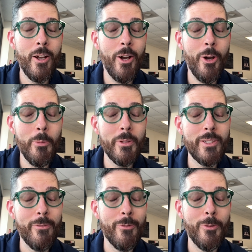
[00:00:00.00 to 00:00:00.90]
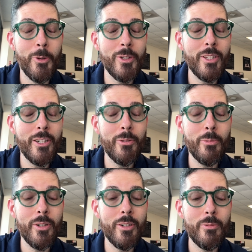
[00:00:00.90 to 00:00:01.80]
Hope is a four letter
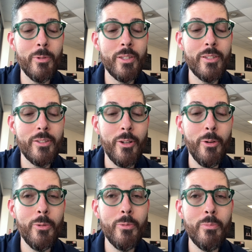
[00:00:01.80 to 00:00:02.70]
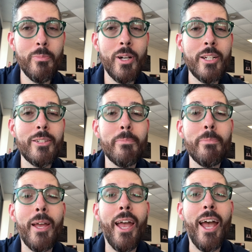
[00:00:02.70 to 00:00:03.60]
word with so much
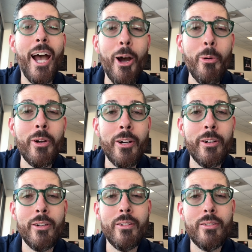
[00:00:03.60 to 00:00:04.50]
power.